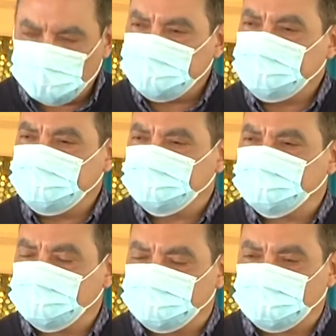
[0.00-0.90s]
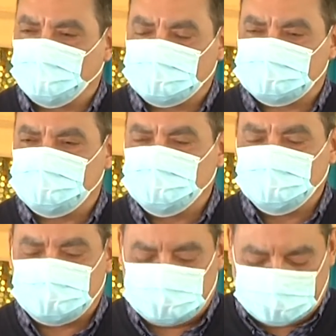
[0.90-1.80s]
We need to, of course,
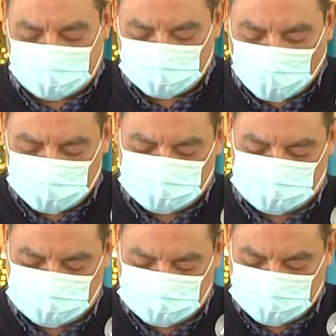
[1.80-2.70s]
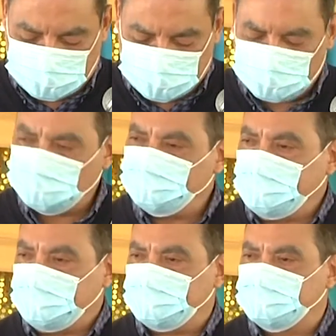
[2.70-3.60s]
use technology to
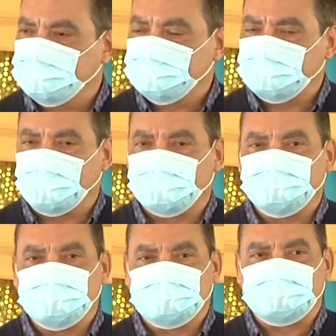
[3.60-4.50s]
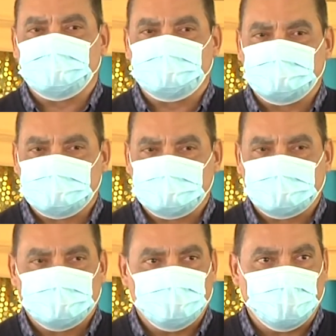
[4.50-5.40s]
make our museums
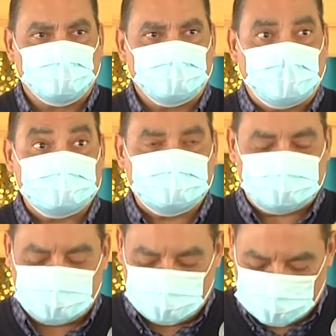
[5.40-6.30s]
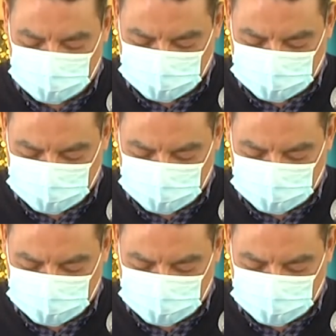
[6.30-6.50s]
more accessible.